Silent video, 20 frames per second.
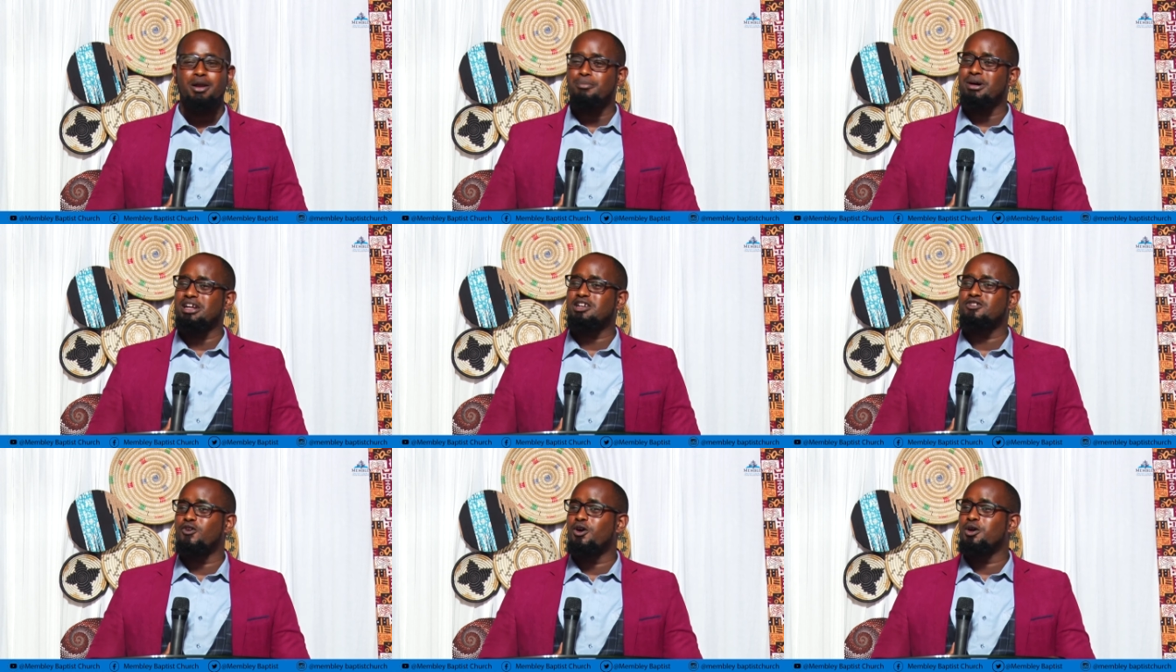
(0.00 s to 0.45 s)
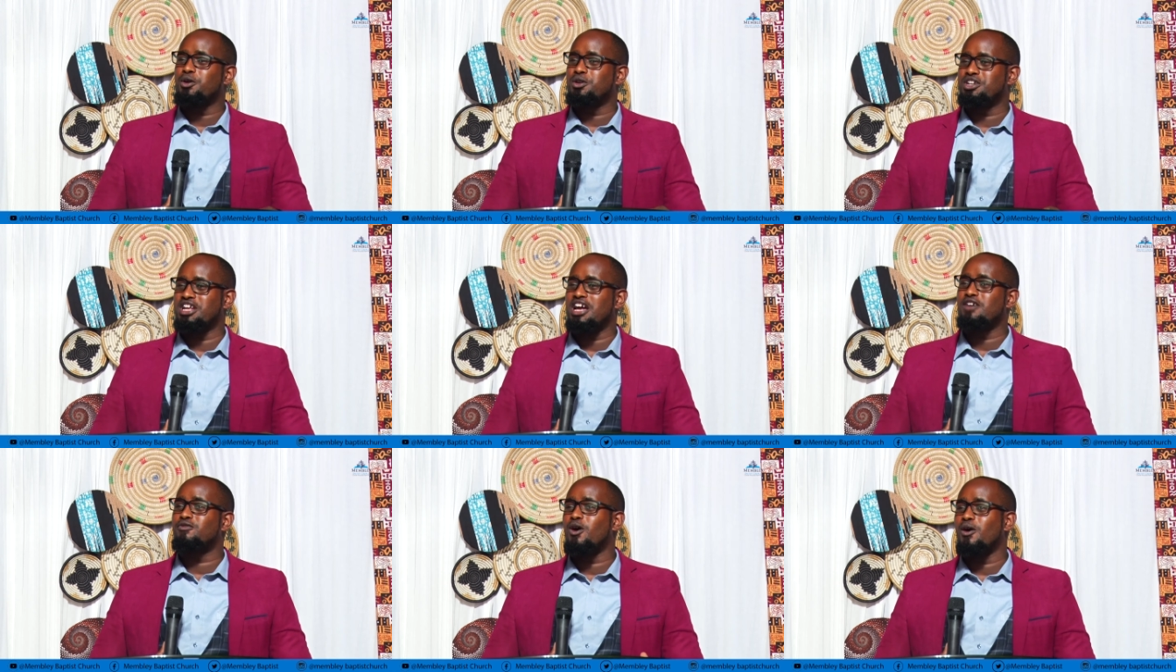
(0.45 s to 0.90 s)
but for
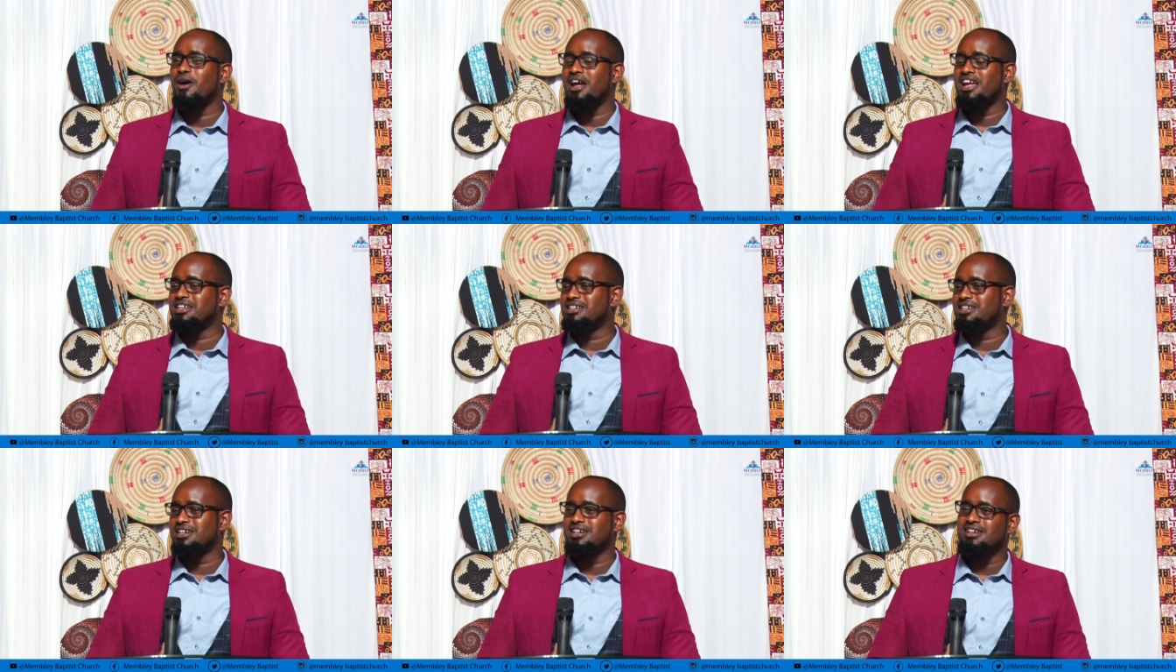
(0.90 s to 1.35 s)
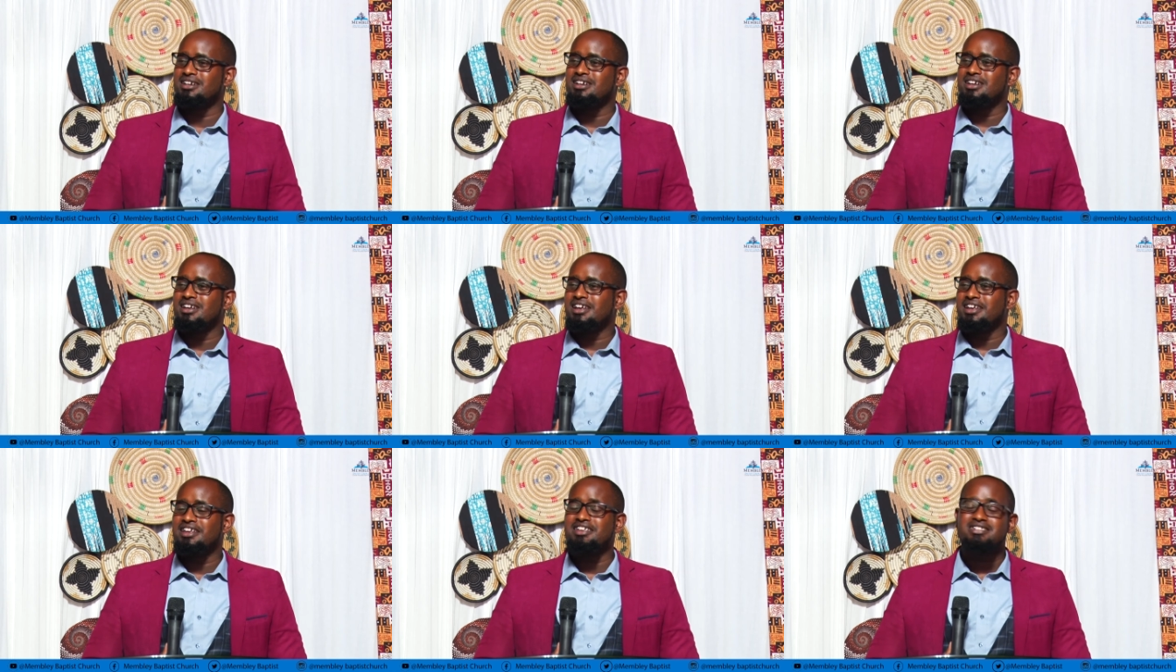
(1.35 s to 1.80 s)
devil and
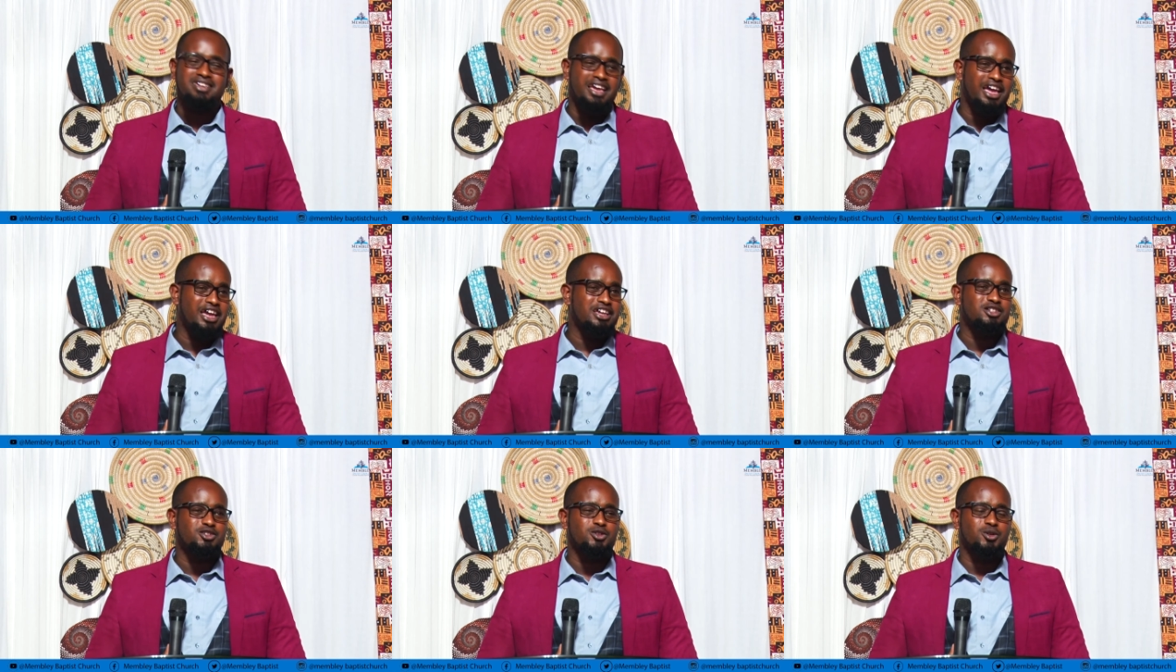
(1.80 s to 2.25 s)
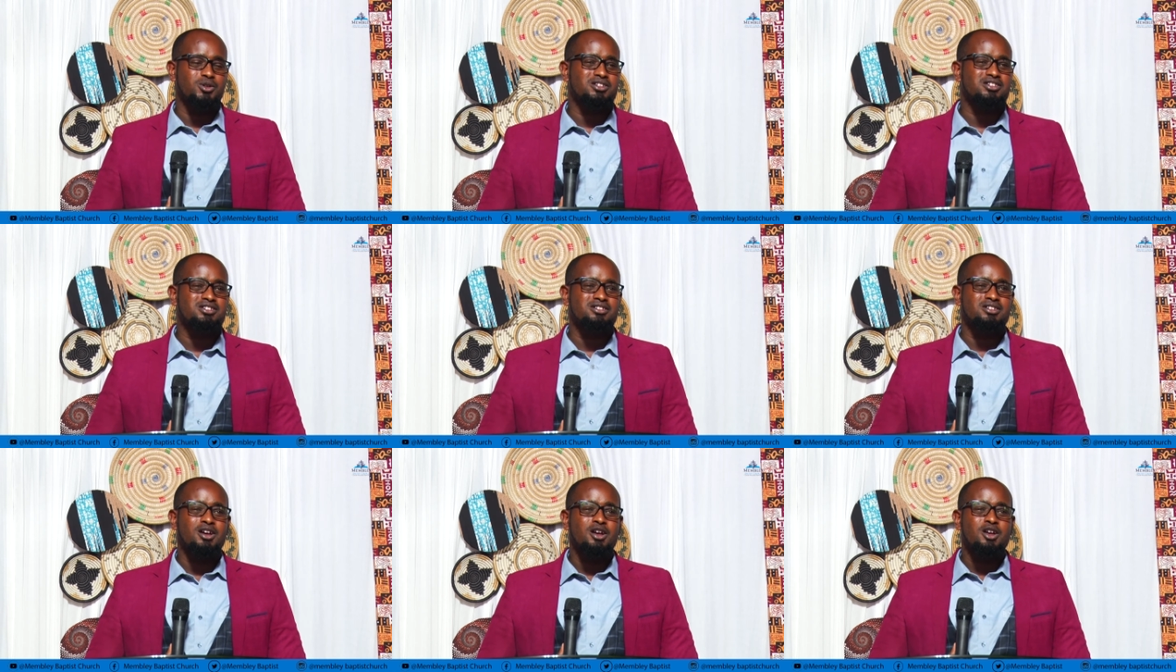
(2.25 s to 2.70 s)
his
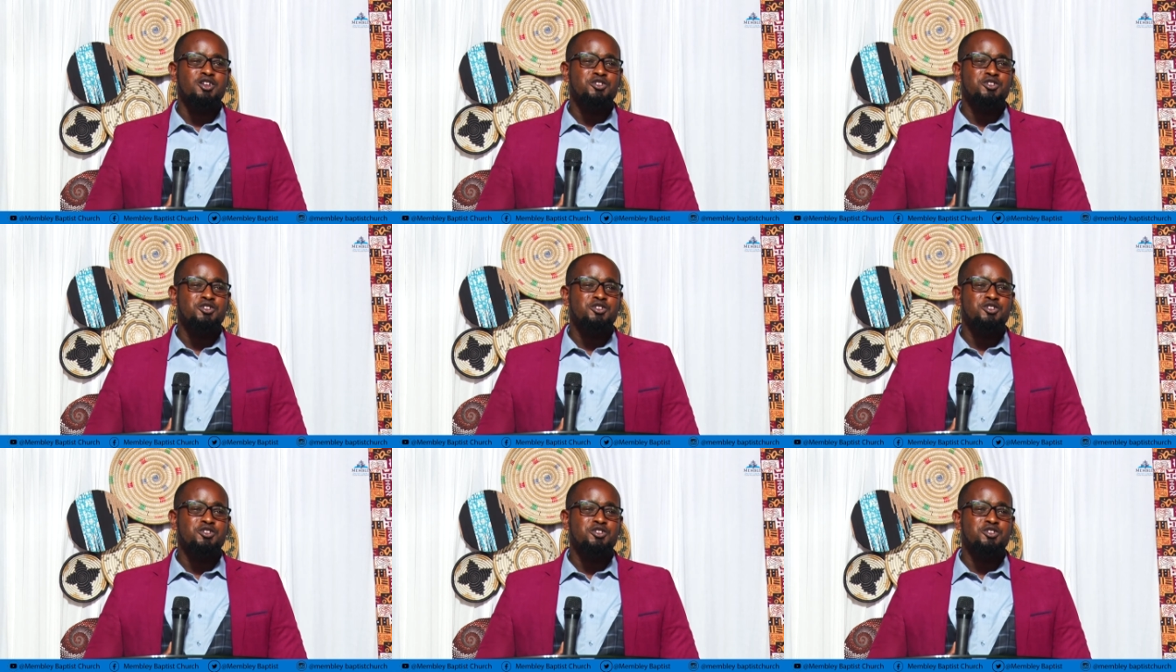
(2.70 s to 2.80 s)
angels.